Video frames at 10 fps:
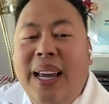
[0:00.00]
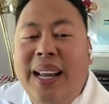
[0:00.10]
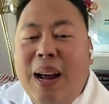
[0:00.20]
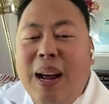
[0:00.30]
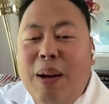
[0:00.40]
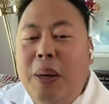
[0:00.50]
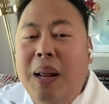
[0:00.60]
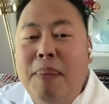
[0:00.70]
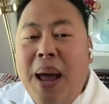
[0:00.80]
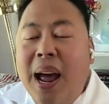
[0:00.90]
and I would just
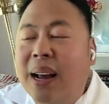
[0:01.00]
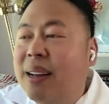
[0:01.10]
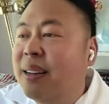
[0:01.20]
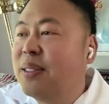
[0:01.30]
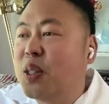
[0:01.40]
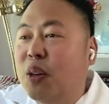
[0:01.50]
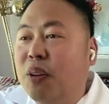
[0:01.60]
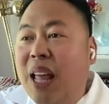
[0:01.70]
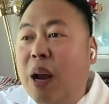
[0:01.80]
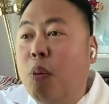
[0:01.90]
be in the back,
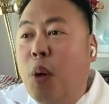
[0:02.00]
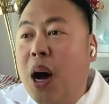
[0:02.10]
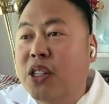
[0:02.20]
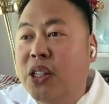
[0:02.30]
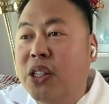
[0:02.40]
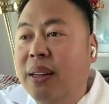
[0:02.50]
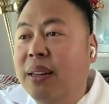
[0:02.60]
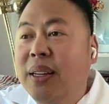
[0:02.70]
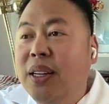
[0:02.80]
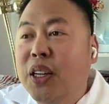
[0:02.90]
sort of like
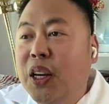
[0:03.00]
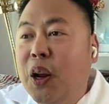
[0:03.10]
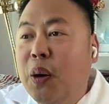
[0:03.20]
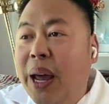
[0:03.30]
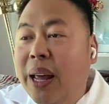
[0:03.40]
watching, you know.